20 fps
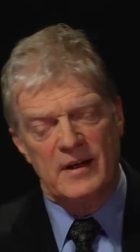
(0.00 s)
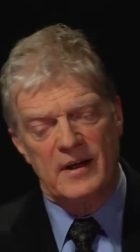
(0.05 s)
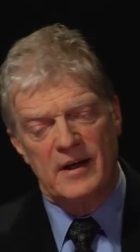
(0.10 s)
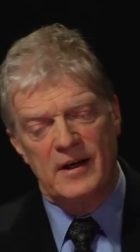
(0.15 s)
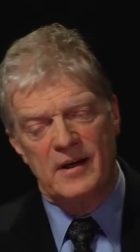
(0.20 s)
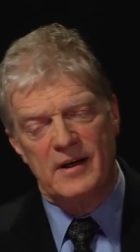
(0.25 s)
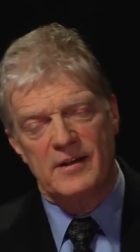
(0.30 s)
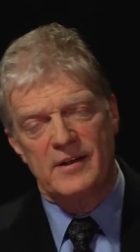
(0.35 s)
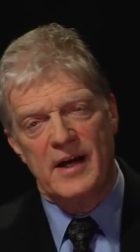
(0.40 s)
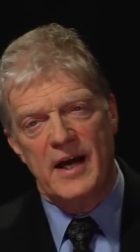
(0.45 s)

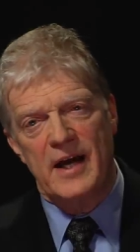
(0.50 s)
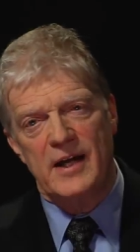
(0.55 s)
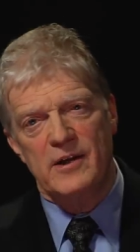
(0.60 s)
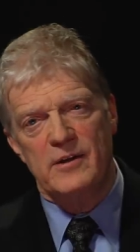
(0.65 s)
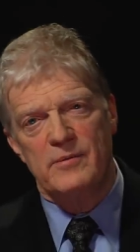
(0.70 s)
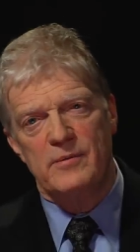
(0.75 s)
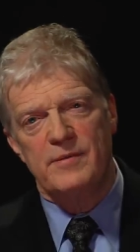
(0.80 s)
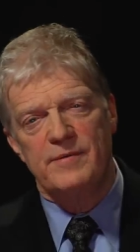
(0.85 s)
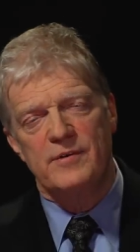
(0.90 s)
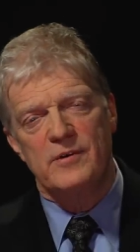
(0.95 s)
The
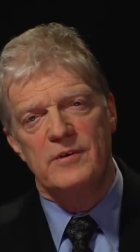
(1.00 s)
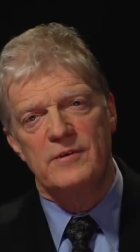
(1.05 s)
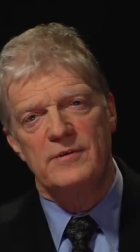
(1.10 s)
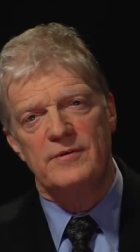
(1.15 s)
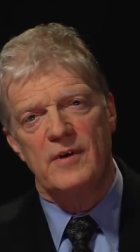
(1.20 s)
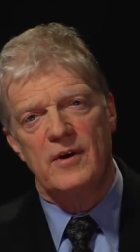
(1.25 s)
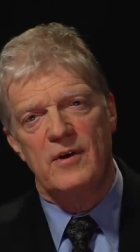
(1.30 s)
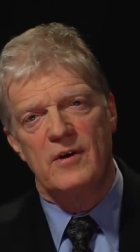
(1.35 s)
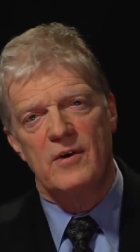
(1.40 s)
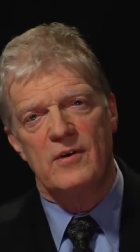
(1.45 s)
Henley
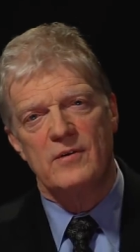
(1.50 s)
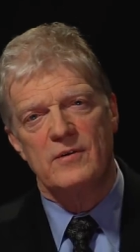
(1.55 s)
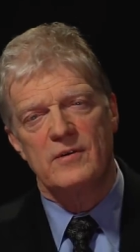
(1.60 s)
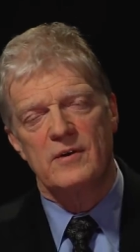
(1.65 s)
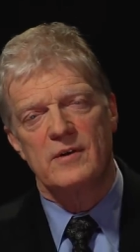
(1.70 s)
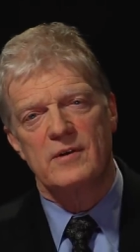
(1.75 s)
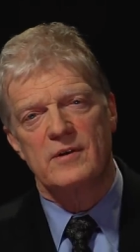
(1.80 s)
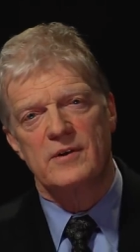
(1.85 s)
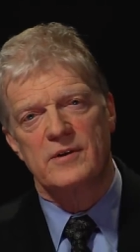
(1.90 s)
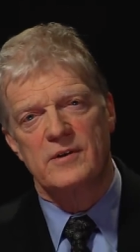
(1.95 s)
Review on
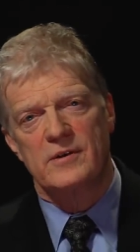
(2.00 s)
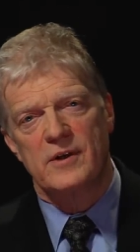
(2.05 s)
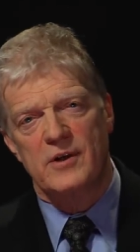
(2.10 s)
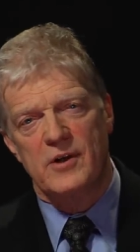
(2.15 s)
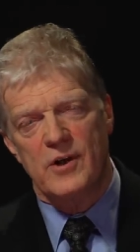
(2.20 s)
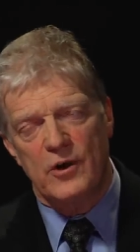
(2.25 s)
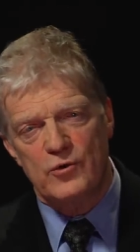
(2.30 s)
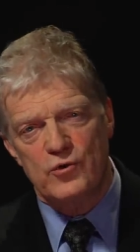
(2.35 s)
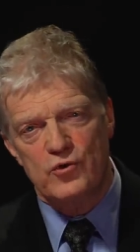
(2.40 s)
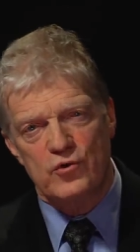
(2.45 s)
the
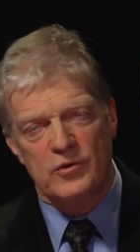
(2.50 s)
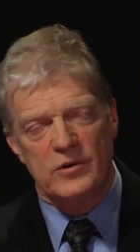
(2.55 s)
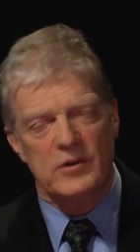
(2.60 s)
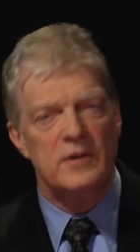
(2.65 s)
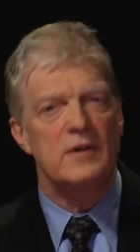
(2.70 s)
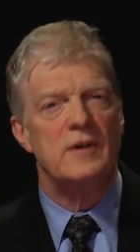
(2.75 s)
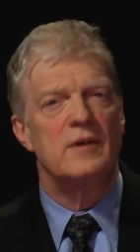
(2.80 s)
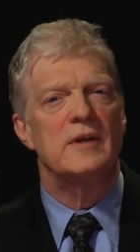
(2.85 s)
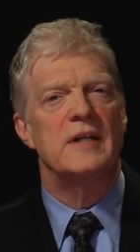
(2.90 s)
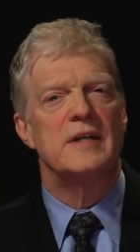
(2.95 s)
cultural
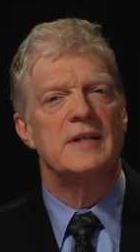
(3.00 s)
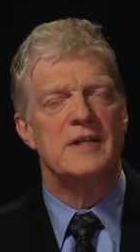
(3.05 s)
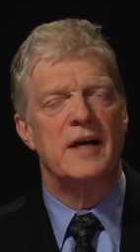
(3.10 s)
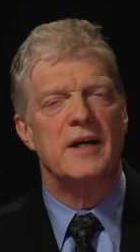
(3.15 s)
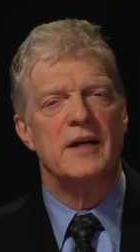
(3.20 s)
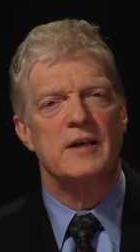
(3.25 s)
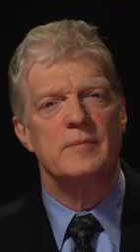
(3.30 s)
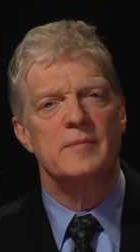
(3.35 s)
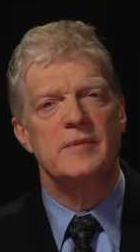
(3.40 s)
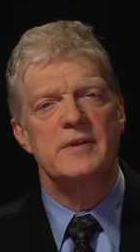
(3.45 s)

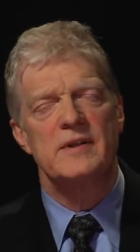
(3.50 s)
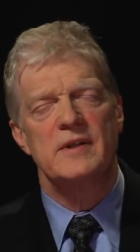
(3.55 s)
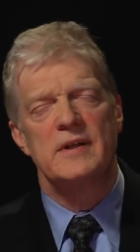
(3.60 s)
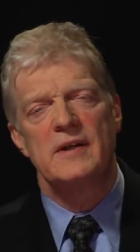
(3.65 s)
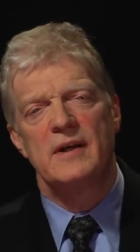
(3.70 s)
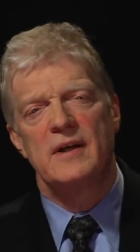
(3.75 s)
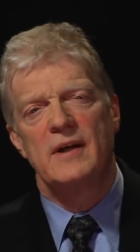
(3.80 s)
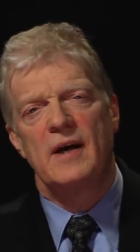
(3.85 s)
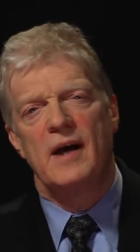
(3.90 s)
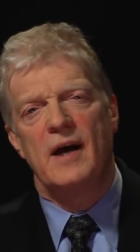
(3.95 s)
entitlement,
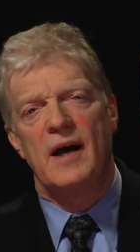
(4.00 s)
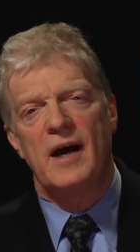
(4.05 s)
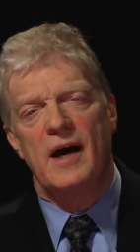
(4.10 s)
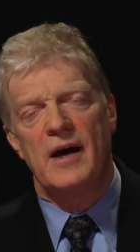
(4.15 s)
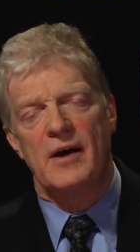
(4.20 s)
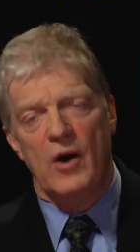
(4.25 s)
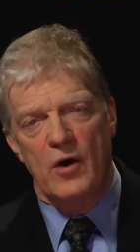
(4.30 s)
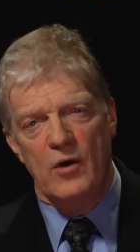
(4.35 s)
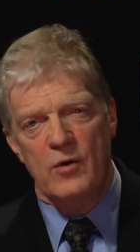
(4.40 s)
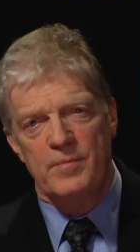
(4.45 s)

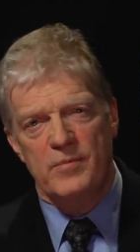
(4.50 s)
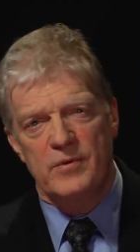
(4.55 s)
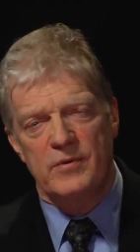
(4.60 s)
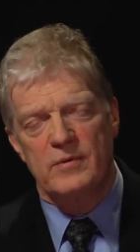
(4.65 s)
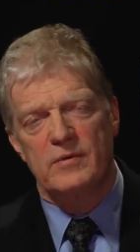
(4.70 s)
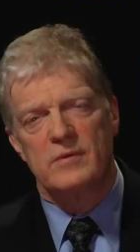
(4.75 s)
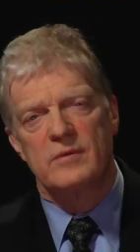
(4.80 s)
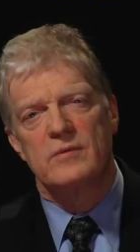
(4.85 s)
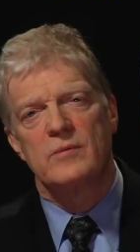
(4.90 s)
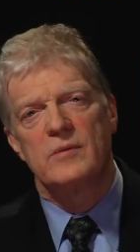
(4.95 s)
I hope,
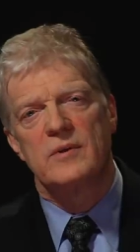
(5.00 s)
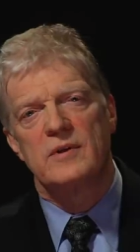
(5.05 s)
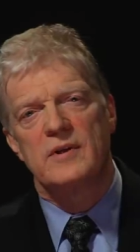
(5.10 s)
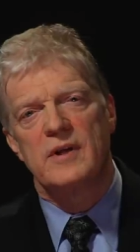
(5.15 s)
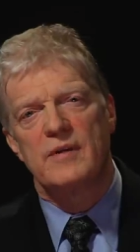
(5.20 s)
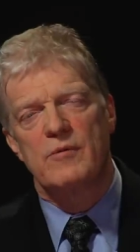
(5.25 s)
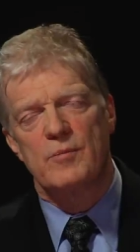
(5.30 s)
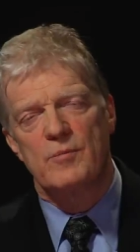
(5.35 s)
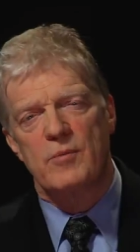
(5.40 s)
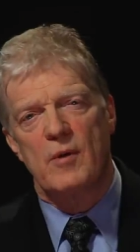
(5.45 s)
will
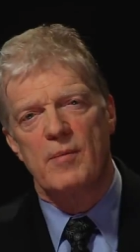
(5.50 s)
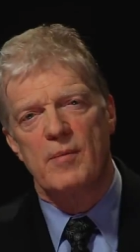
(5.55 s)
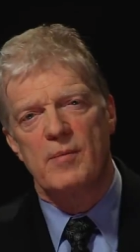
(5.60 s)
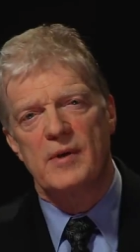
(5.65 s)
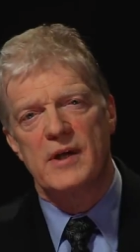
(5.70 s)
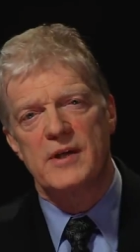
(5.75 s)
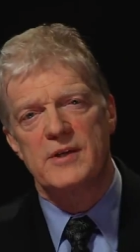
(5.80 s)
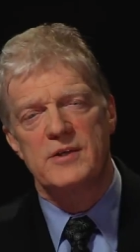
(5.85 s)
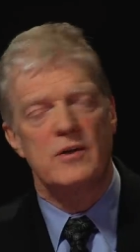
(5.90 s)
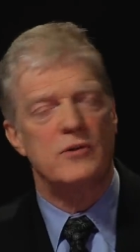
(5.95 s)
give a proper
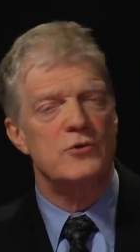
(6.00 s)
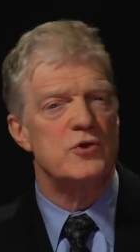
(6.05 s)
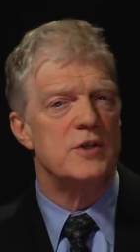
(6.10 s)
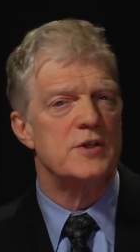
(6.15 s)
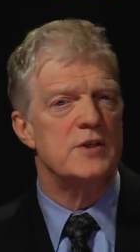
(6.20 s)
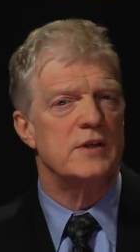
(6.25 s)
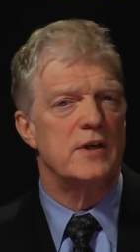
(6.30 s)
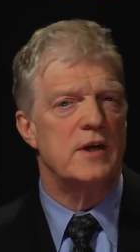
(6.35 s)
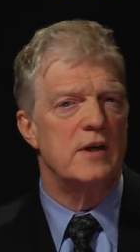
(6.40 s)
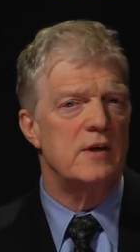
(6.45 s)
place not
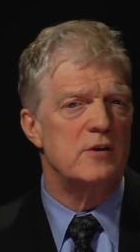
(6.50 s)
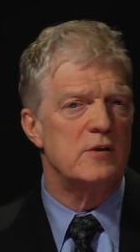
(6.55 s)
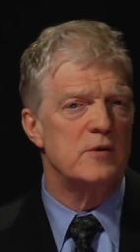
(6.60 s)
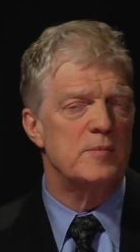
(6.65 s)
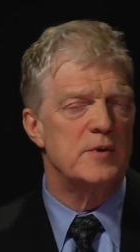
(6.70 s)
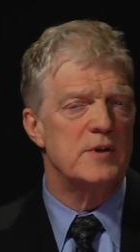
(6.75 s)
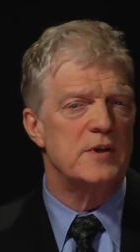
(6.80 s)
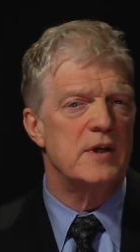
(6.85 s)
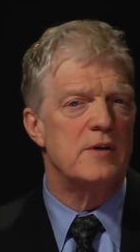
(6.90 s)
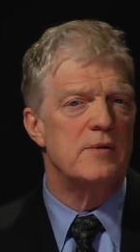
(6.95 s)
just to the arts,
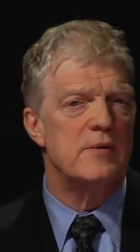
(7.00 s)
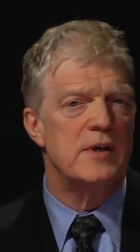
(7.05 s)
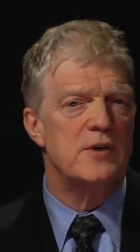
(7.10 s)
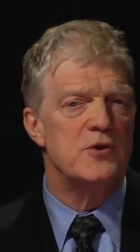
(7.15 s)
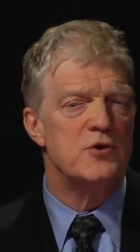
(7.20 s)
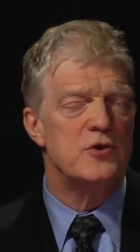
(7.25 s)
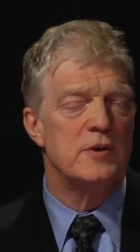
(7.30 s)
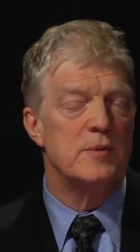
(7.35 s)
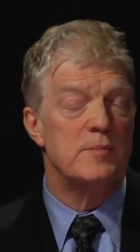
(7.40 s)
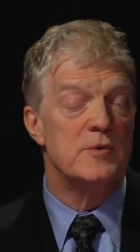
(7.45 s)
but their
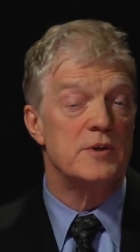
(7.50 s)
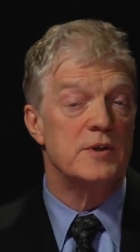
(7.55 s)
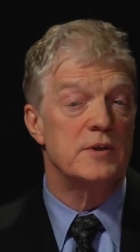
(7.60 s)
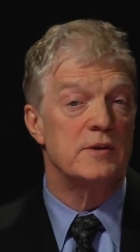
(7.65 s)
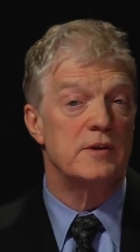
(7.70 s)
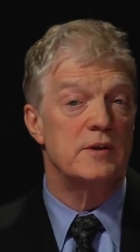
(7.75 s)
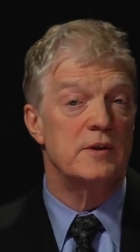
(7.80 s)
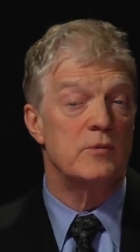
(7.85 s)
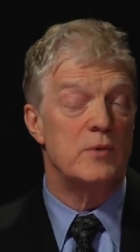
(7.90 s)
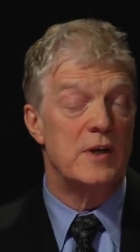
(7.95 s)
relationships to
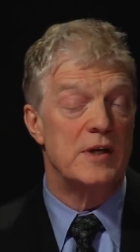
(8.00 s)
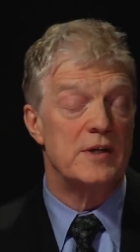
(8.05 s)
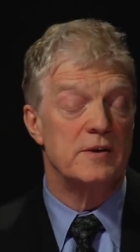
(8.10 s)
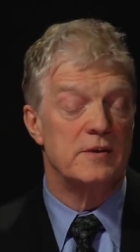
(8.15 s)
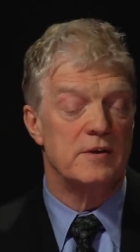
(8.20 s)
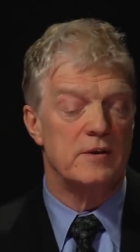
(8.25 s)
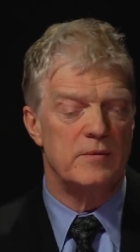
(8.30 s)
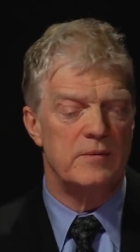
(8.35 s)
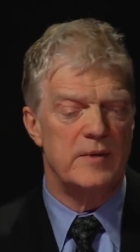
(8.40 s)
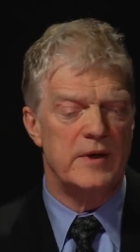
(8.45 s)
the rest of
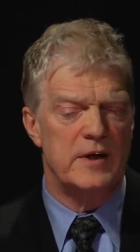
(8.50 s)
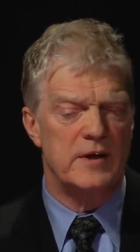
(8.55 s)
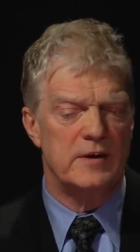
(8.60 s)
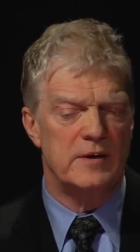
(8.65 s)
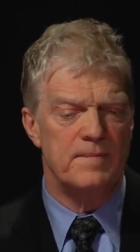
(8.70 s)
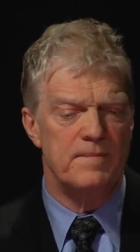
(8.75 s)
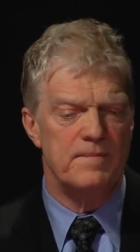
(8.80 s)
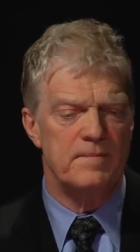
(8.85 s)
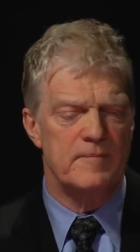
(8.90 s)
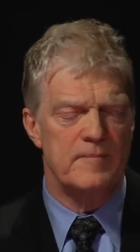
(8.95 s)
the
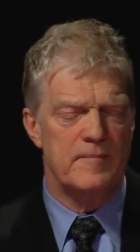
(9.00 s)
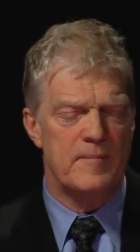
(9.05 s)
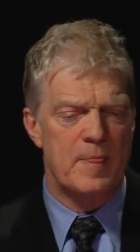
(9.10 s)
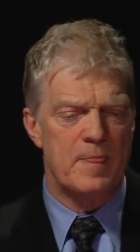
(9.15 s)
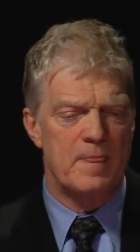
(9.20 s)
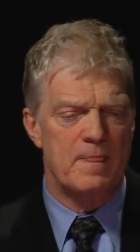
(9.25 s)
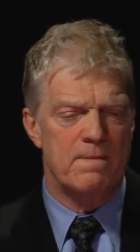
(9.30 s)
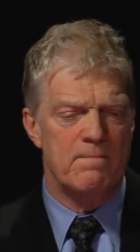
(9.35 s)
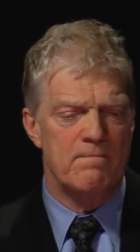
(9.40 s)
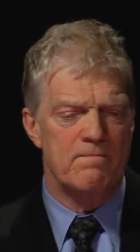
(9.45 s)
curriculum.
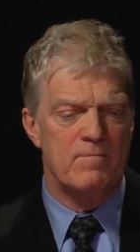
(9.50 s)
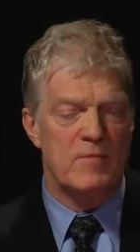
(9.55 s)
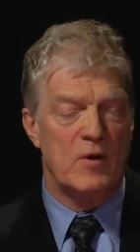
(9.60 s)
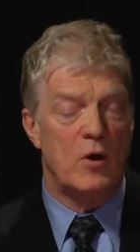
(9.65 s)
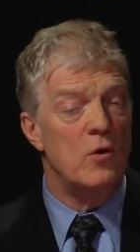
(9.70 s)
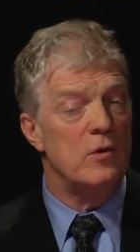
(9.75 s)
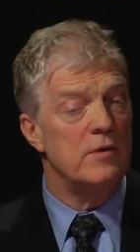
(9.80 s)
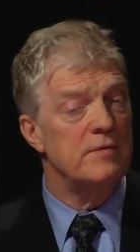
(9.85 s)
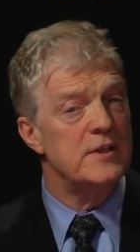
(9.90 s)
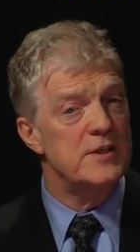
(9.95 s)

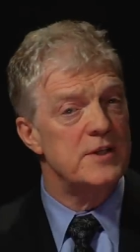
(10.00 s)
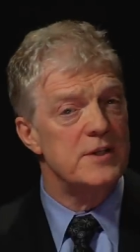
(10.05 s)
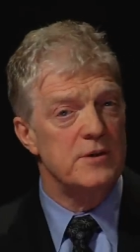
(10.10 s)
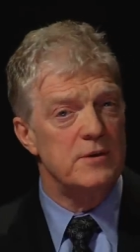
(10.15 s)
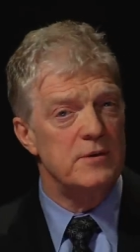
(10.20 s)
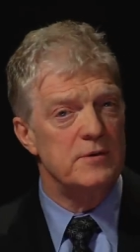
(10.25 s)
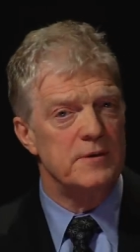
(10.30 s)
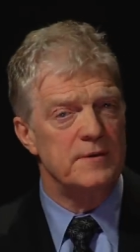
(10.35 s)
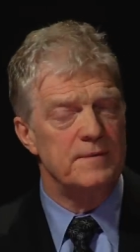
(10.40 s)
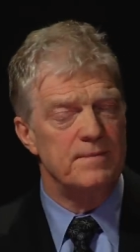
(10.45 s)
All of this is
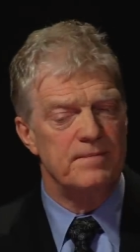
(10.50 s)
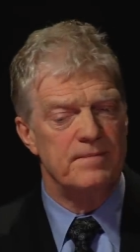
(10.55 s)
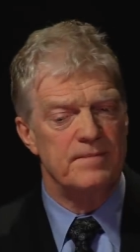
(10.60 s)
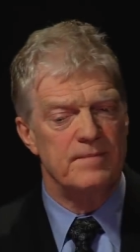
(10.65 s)
good.